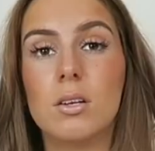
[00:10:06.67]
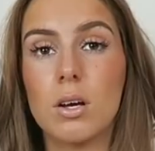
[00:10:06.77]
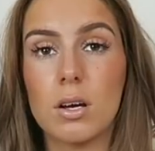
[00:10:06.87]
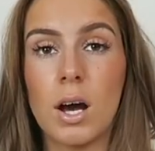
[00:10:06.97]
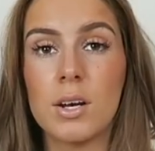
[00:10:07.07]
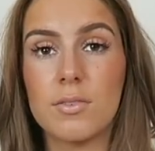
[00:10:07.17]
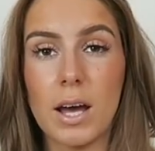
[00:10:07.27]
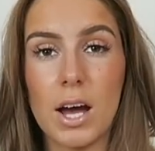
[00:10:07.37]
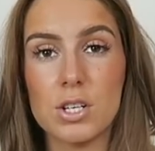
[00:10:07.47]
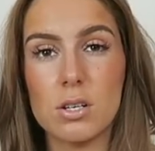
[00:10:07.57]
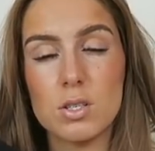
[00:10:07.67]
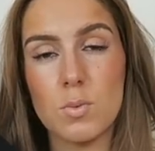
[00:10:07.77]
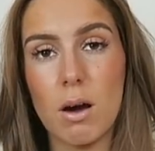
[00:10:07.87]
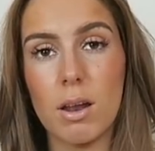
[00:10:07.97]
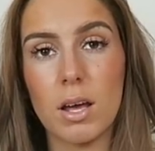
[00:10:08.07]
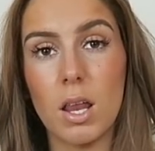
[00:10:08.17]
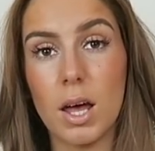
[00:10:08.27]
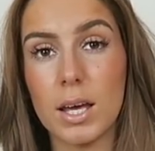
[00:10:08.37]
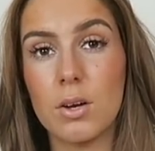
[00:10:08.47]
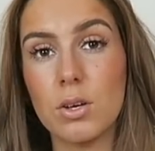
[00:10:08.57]
look kind of casual as well like I
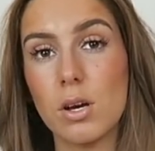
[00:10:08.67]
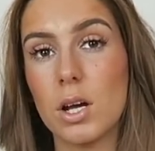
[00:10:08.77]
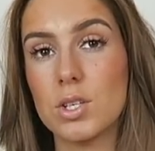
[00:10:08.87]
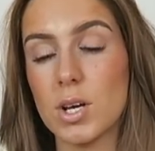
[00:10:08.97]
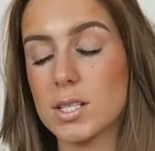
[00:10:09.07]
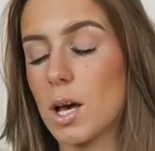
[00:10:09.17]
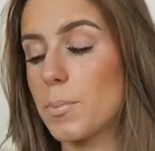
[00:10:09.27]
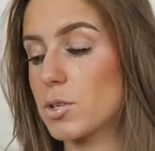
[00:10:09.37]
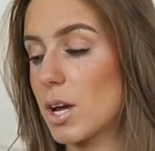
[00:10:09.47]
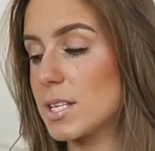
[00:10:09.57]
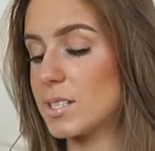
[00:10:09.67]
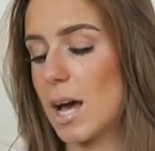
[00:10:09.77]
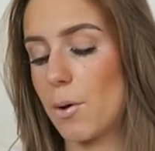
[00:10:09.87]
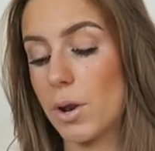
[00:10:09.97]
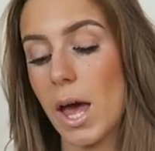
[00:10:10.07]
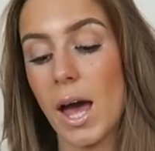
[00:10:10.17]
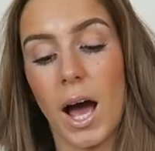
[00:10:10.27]
like how you can kind of dress it up and dress it down